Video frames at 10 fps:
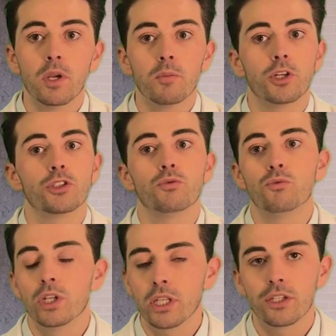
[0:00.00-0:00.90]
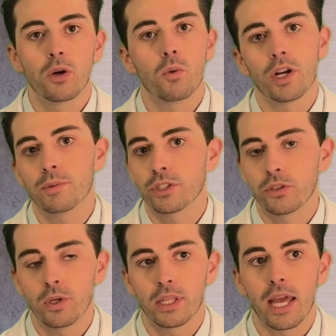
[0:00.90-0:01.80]
but you really don't want to be
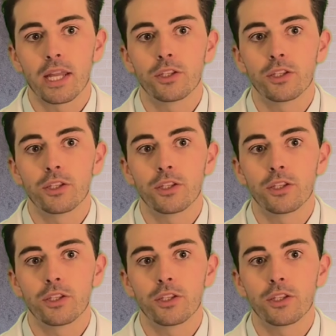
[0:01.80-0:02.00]
doing that.